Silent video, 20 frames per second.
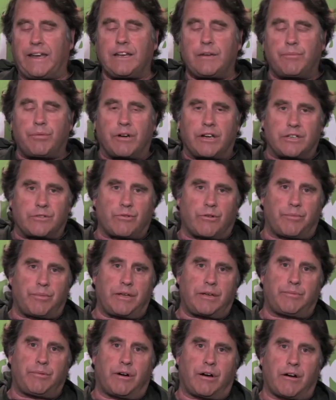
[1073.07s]
any place where
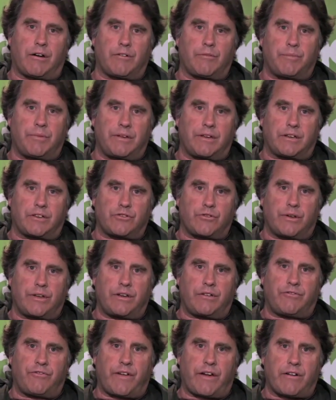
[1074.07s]
people aren't being
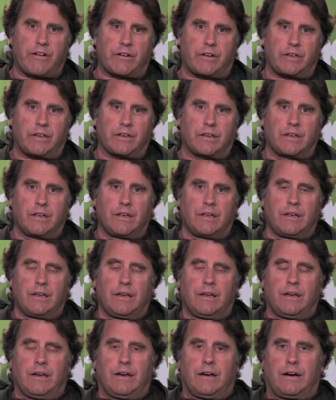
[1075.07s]
treated fairly.
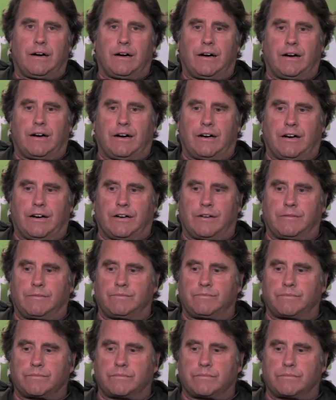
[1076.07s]
Uh,